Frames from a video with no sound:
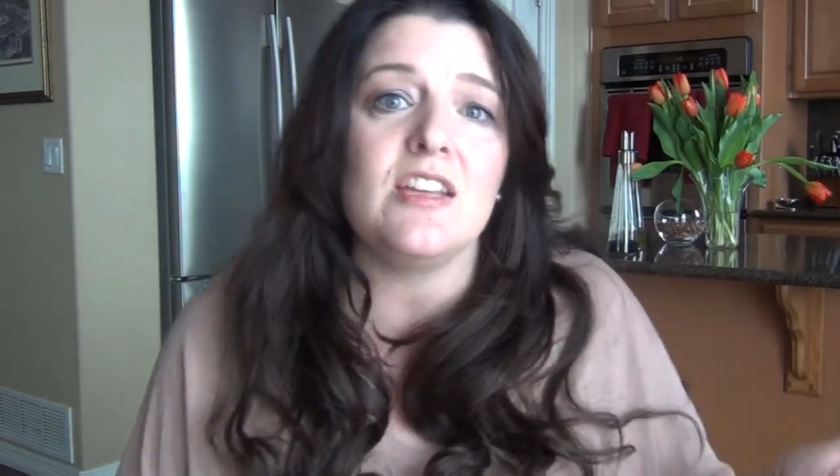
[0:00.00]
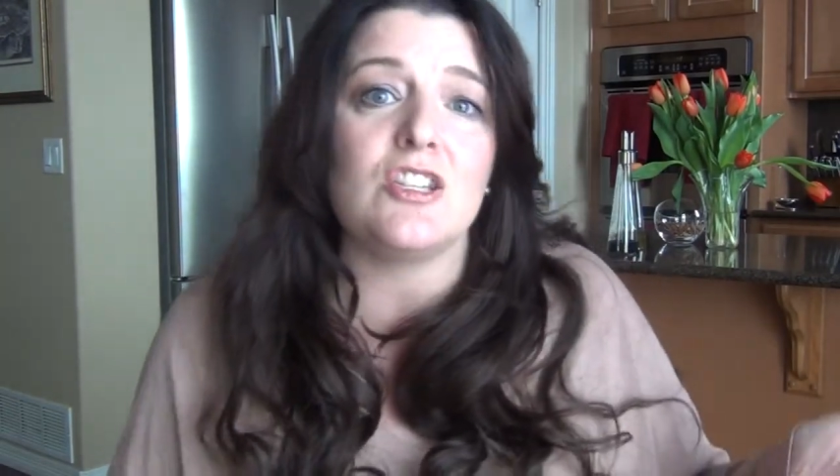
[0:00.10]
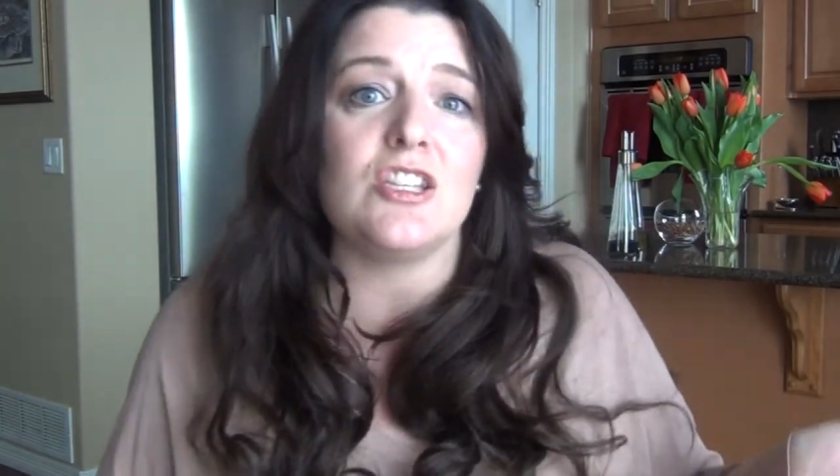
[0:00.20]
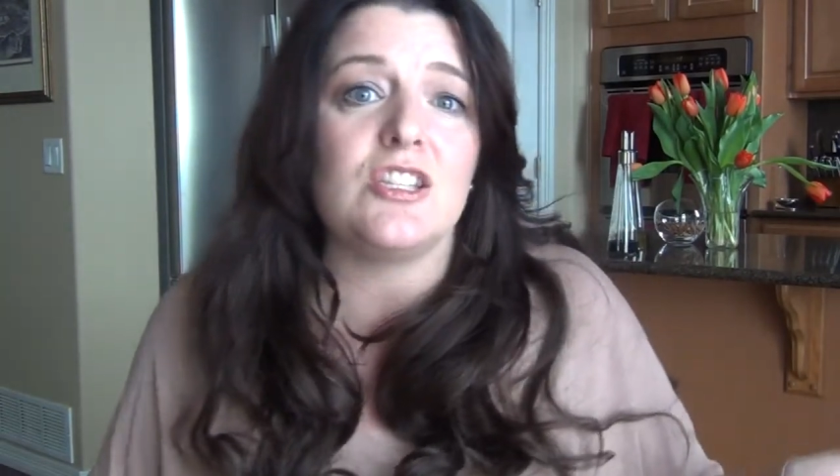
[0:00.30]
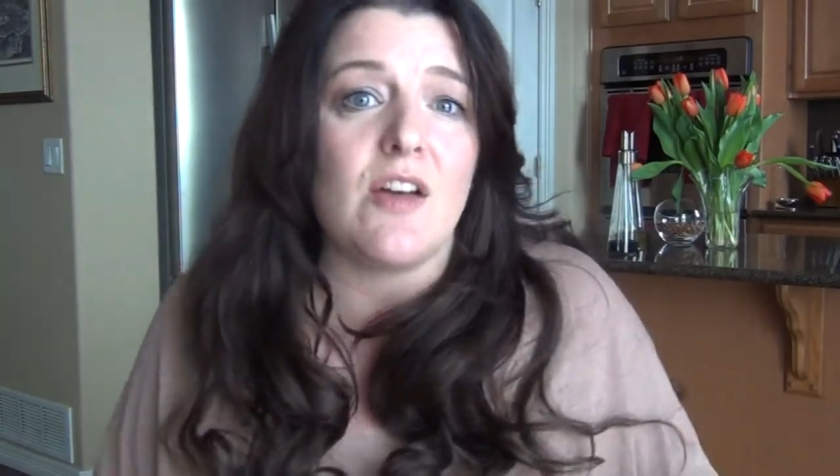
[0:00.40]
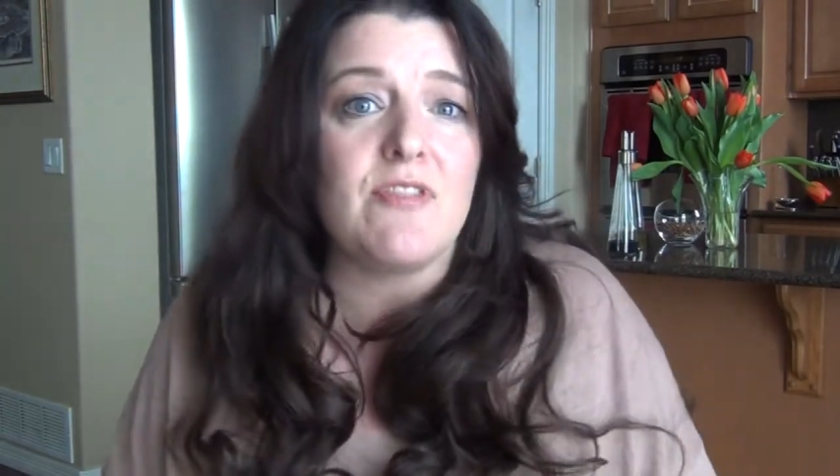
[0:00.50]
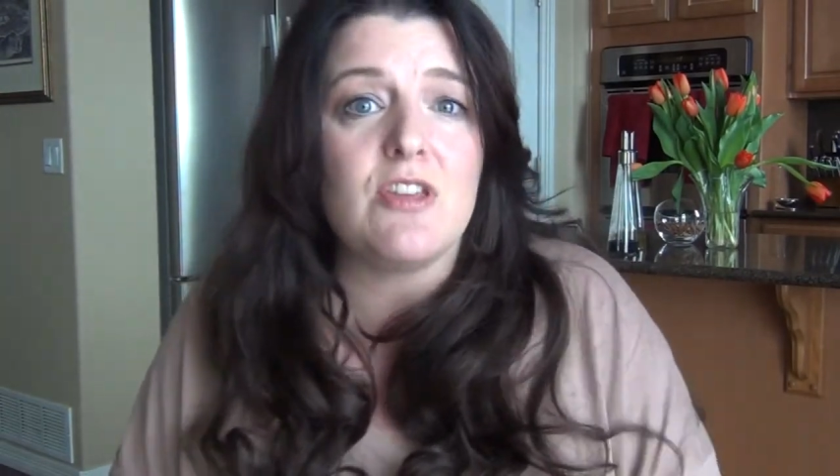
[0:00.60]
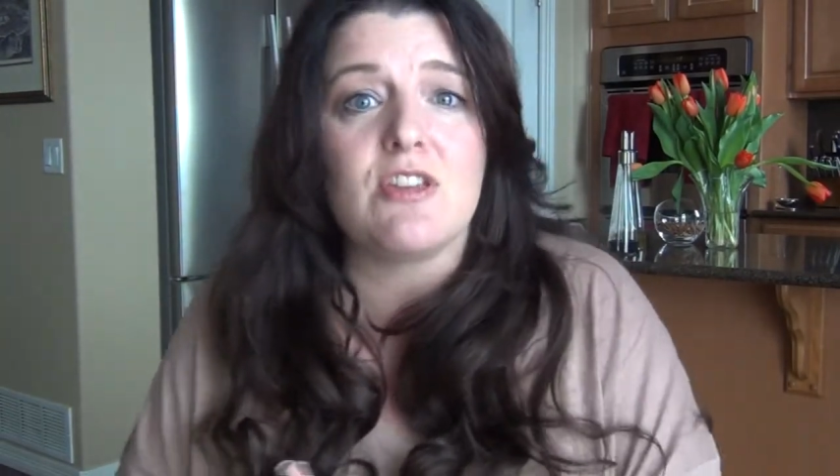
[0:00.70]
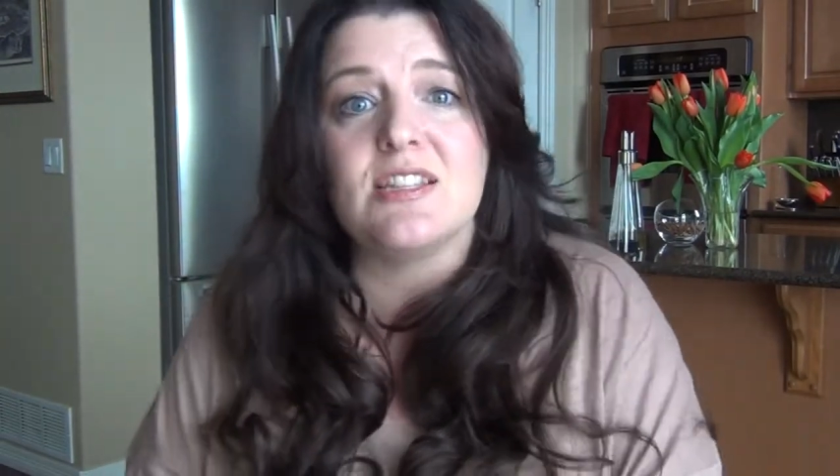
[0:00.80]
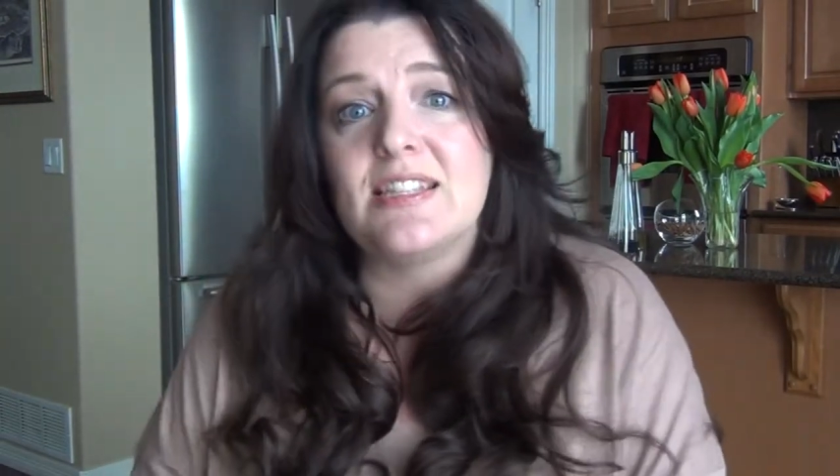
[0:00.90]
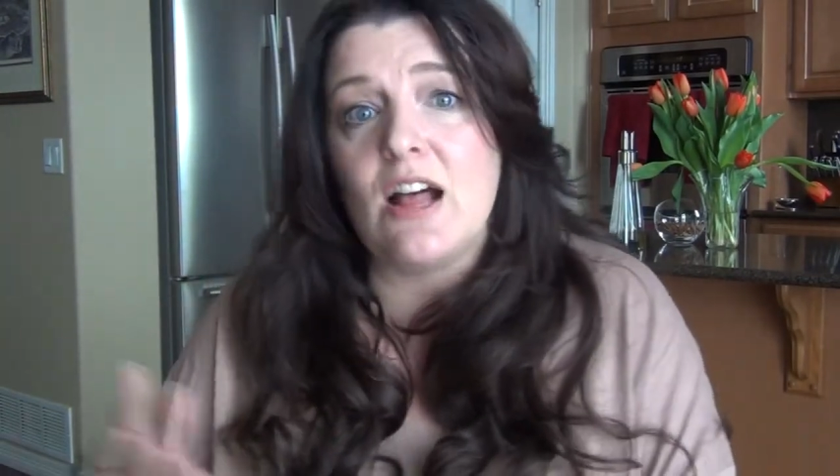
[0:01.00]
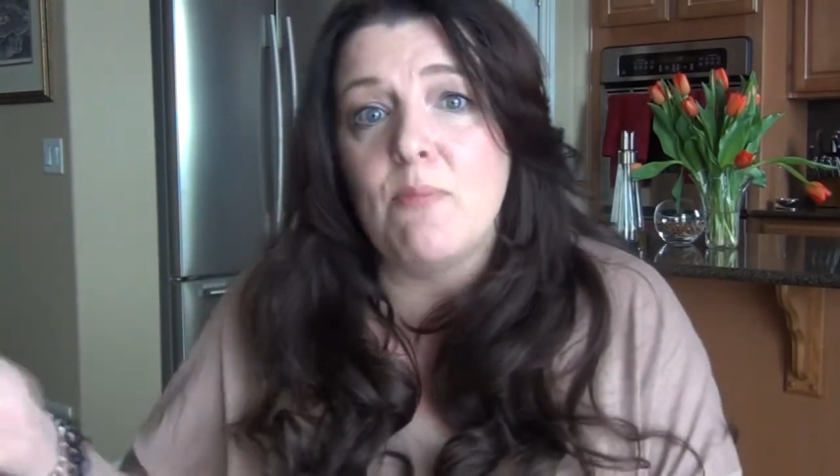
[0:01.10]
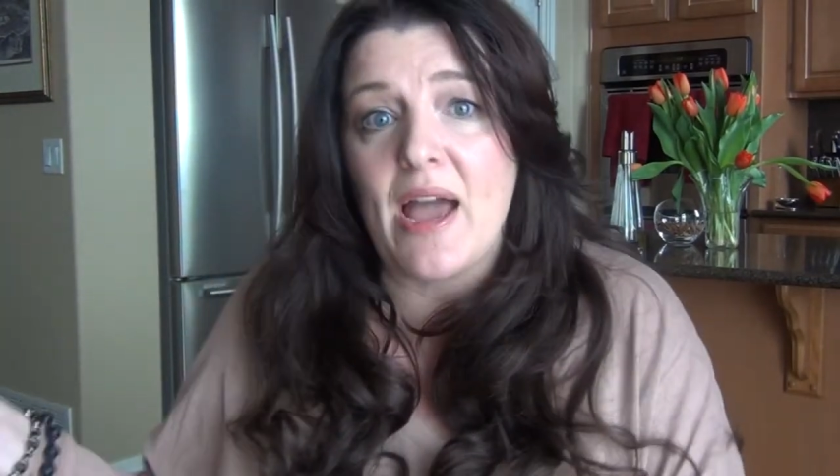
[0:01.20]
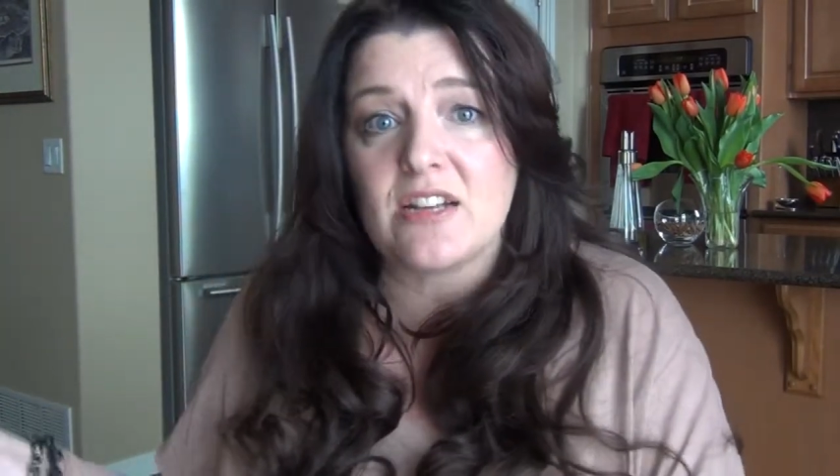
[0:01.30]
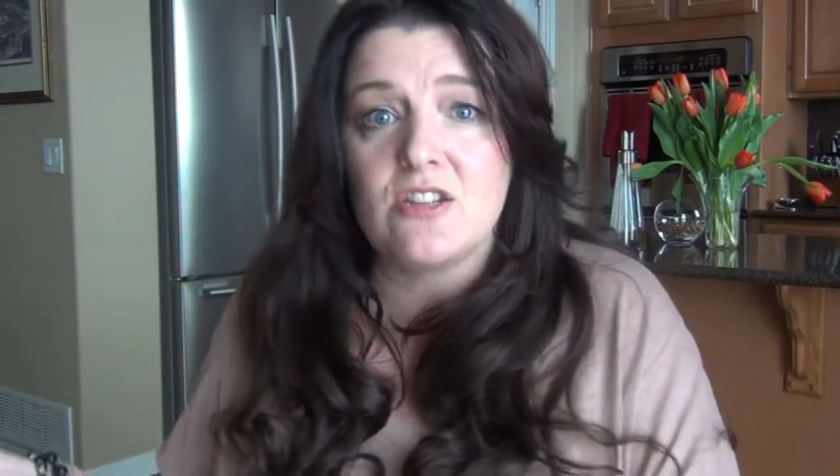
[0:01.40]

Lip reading: it's just stuff that you can sell back